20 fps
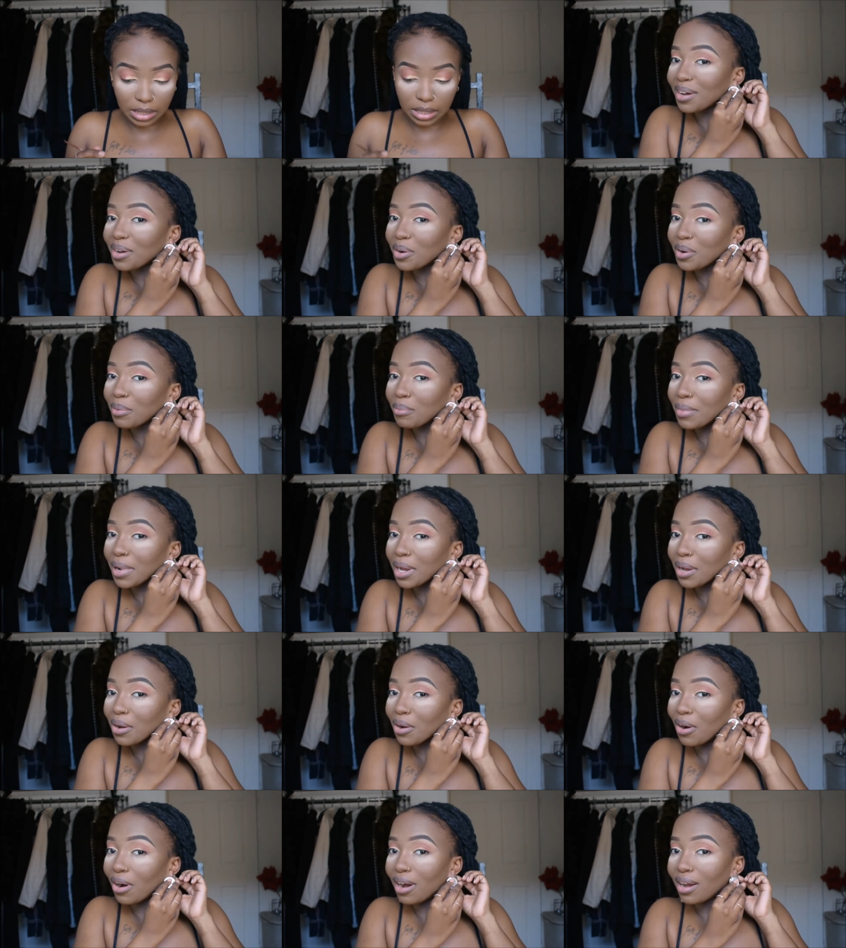Oh my
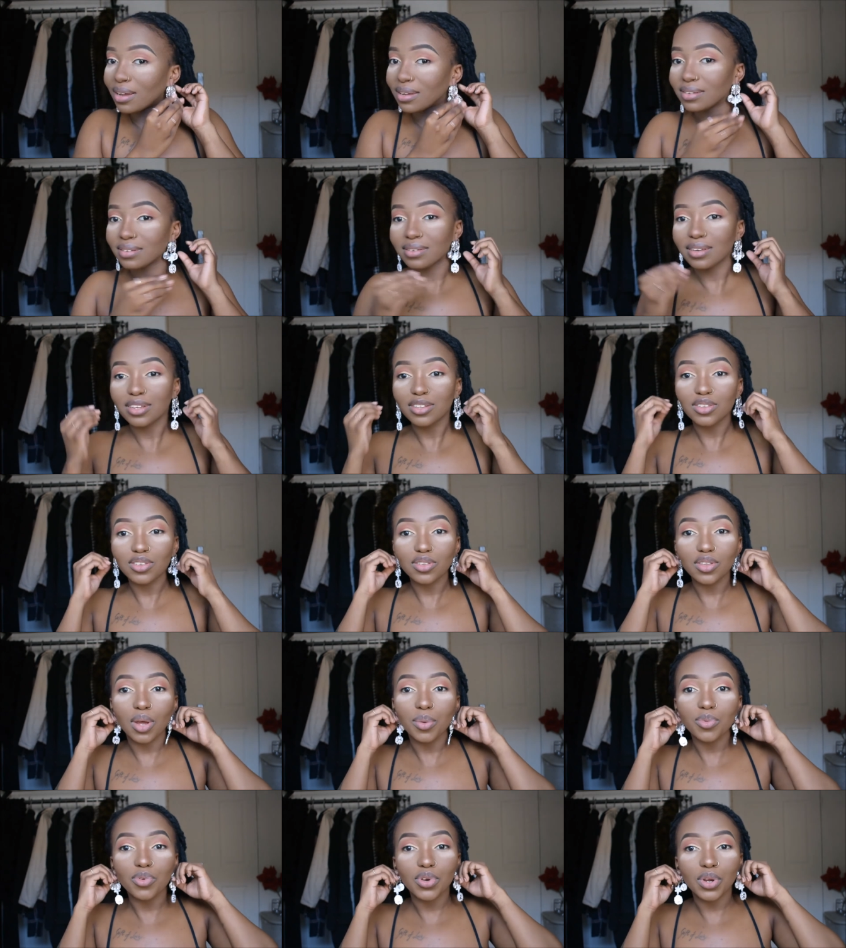gosh, it
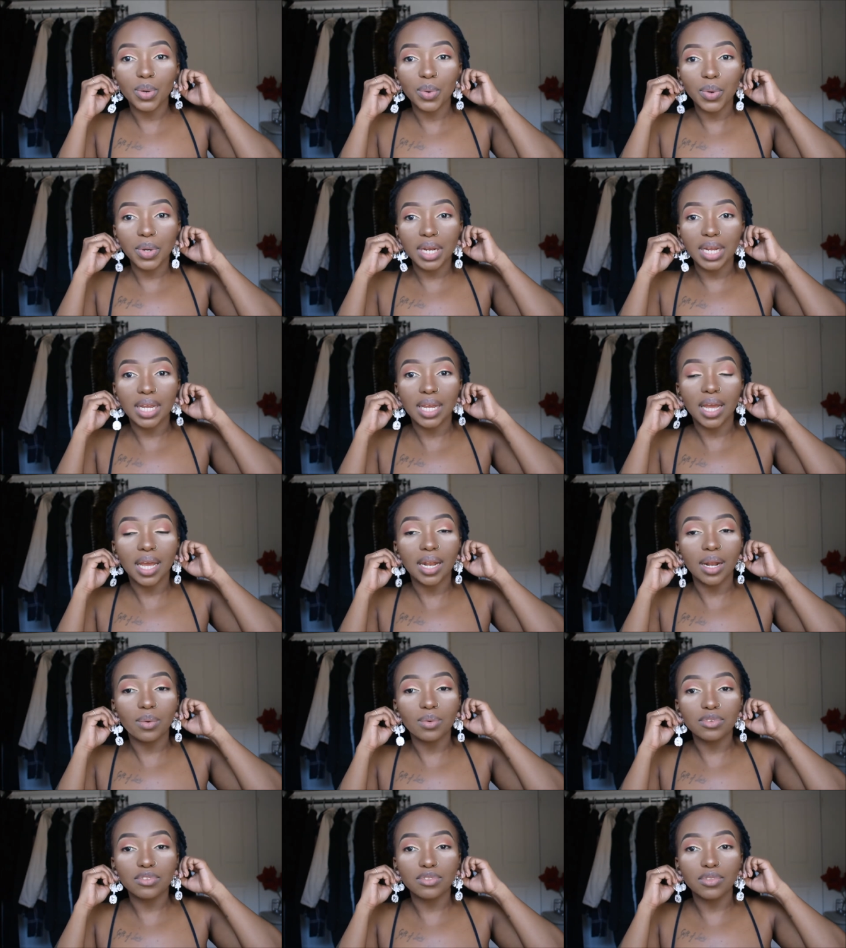stopped recording and
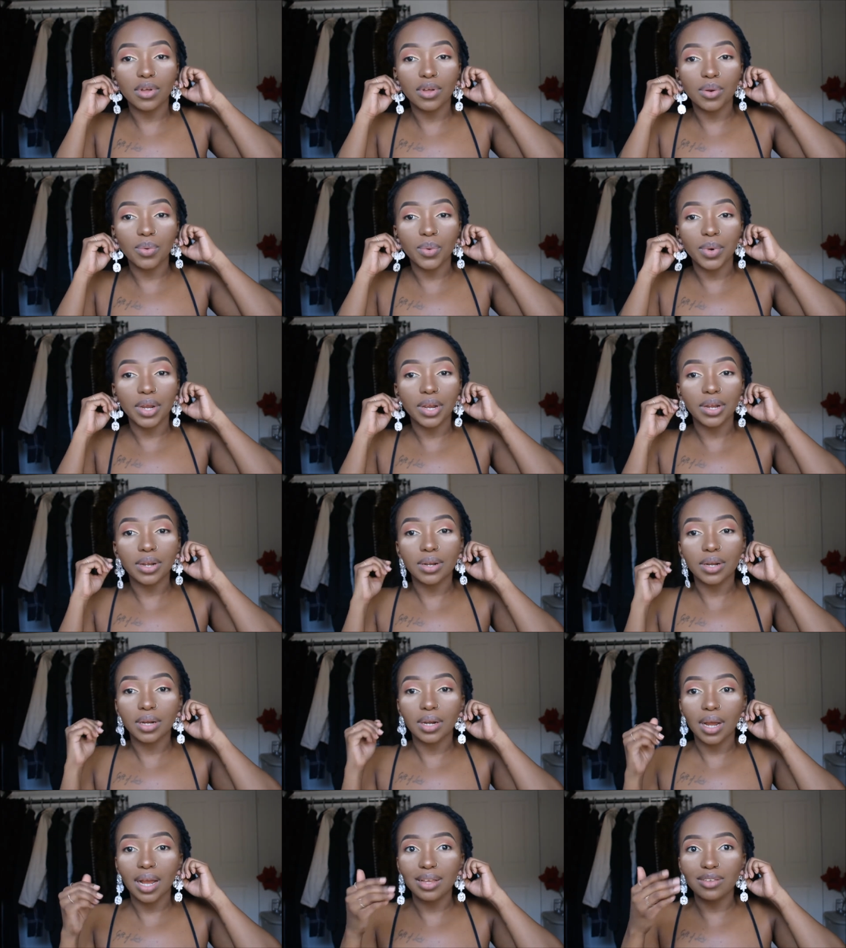I was not aware.
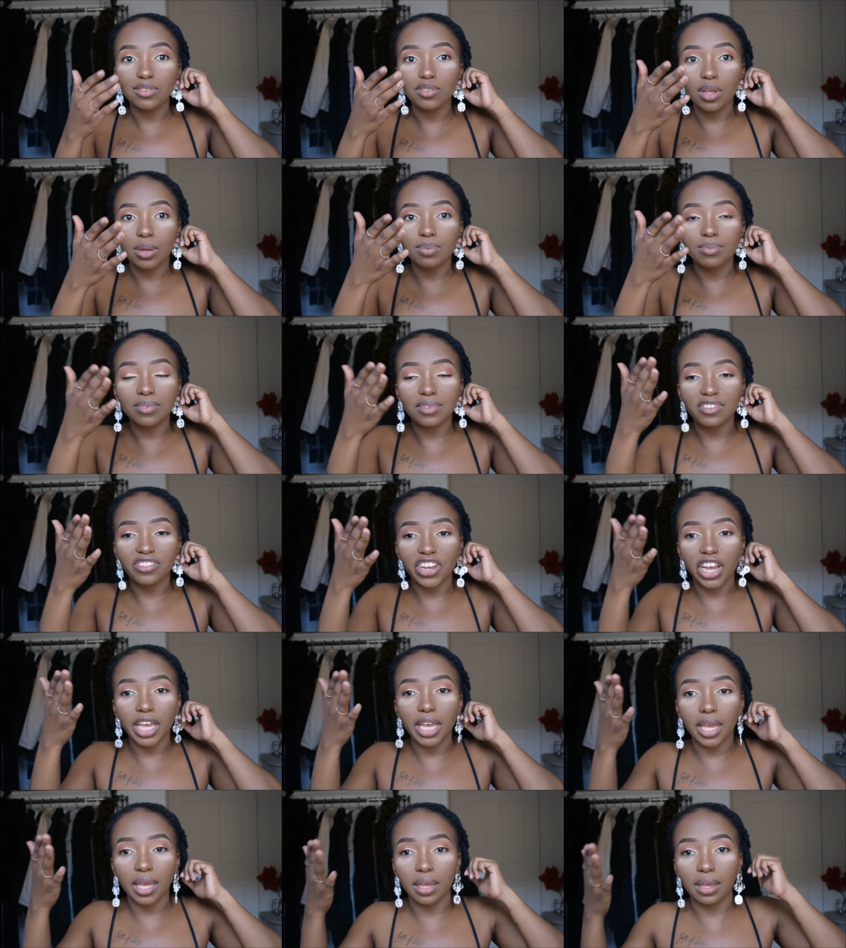I stopped
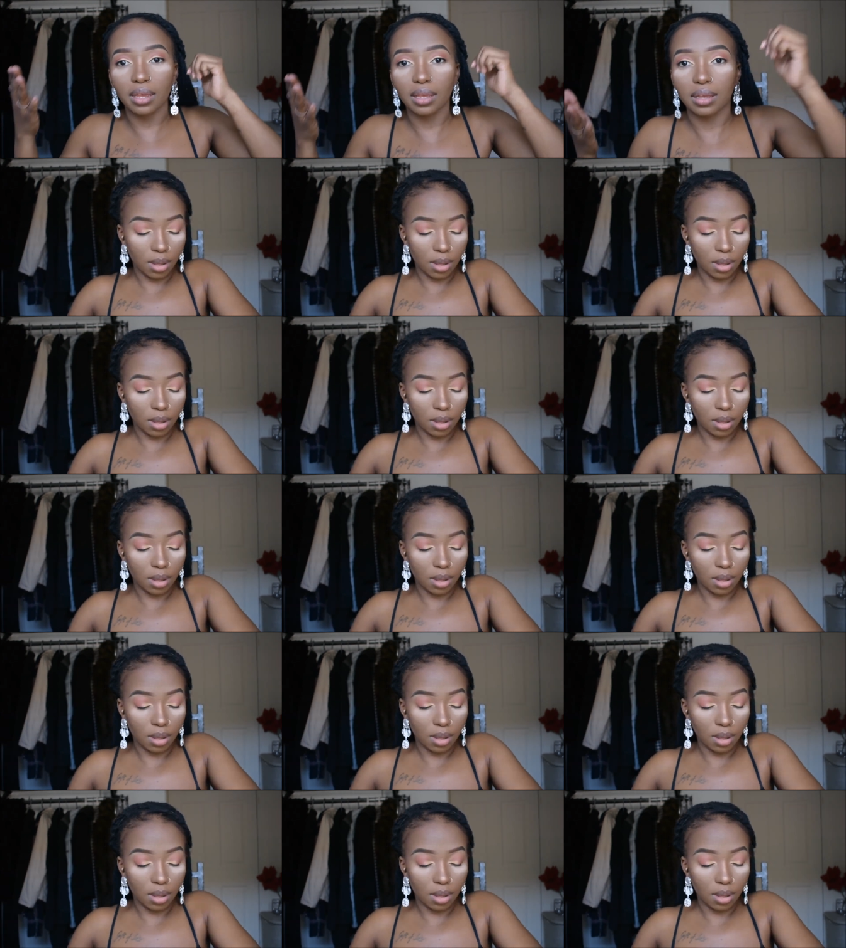checking.